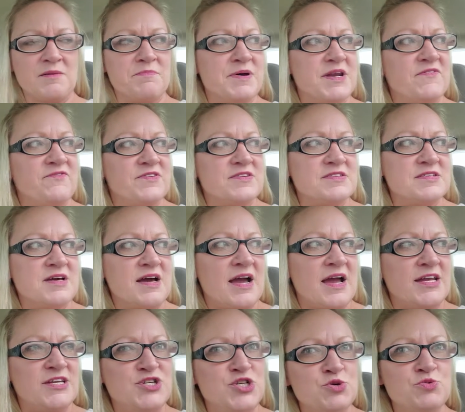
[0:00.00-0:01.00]
But if
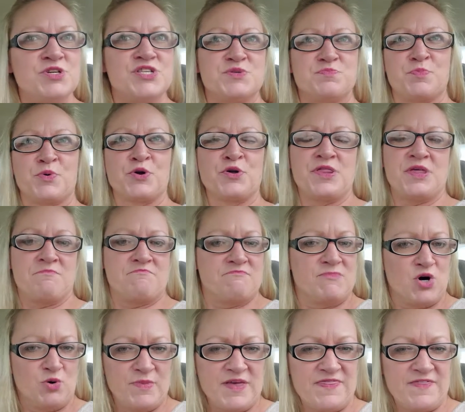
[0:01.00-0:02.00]
I do a spur of the
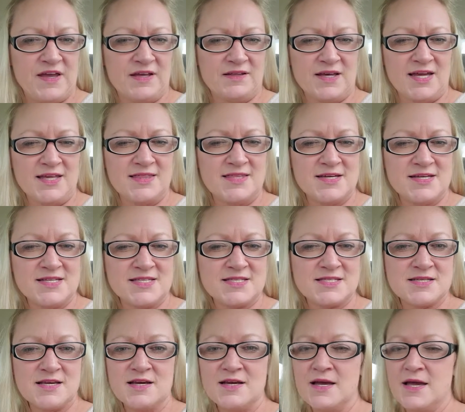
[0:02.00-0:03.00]
moment thing like this,